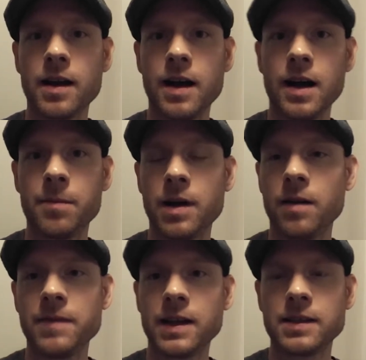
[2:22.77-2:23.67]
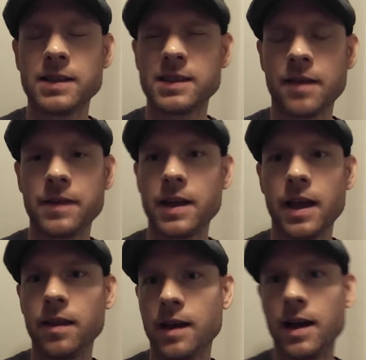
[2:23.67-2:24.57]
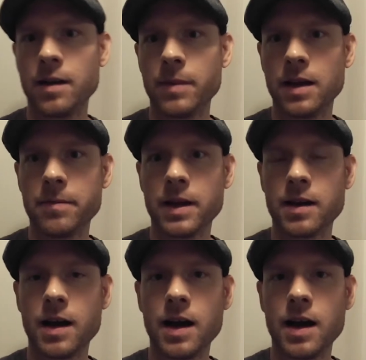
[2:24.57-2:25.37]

Um, of nineteen seventy-eight, the Hyde Amendment.